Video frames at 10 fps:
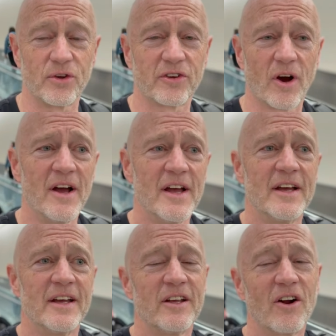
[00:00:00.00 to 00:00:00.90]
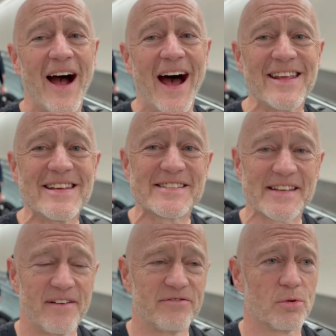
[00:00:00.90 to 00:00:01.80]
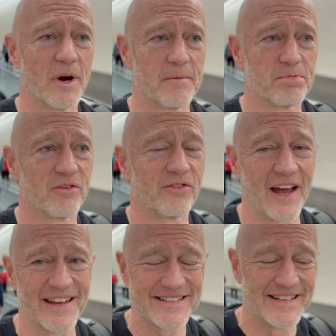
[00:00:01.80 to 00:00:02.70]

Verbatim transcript: So, you know, how do you save 20%?